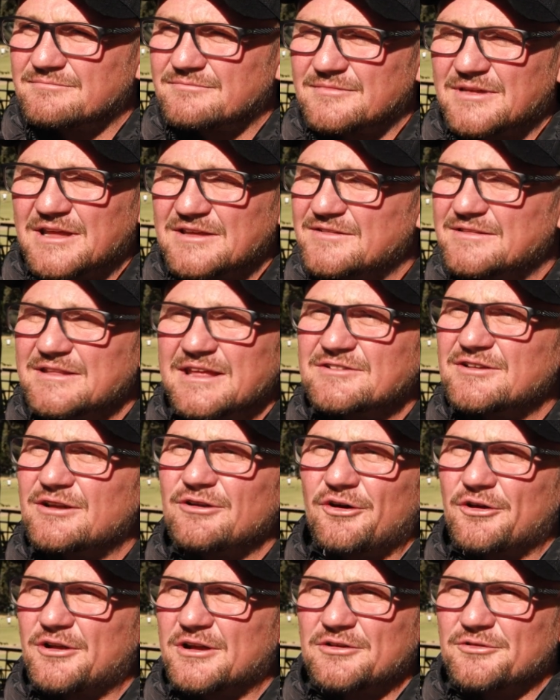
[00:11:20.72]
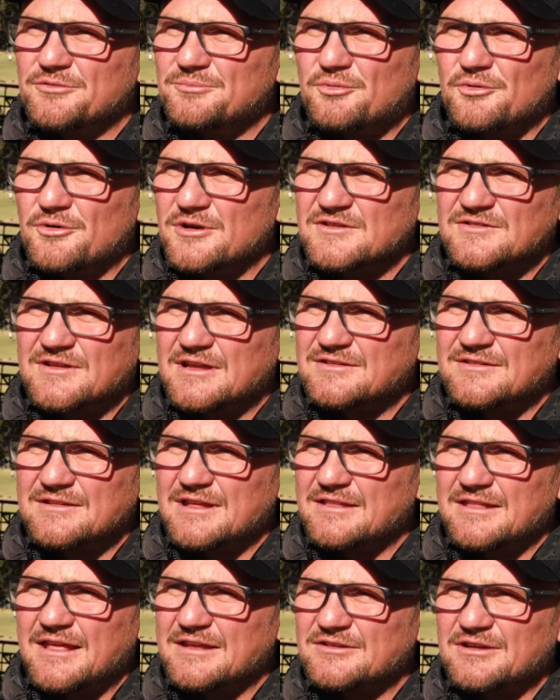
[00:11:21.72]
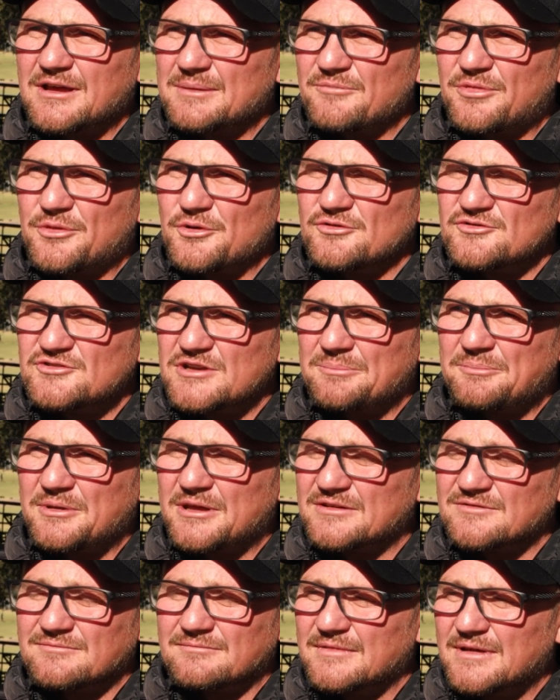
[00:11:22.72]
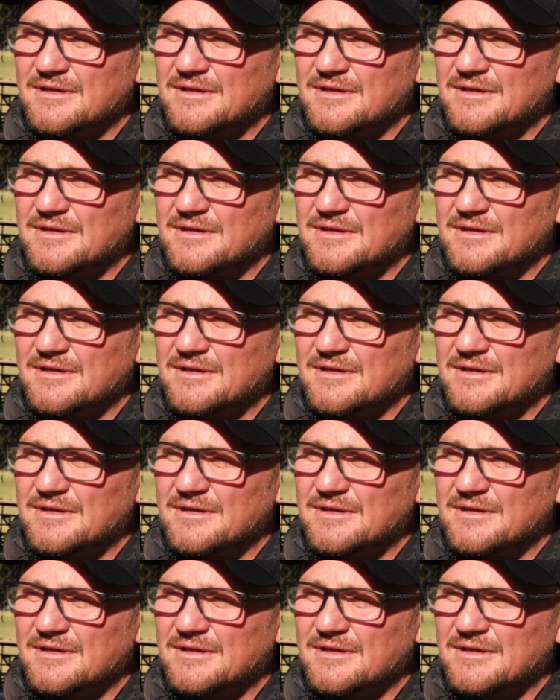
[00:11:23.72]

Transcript: There's a lot of good boys that's come through Jeppe,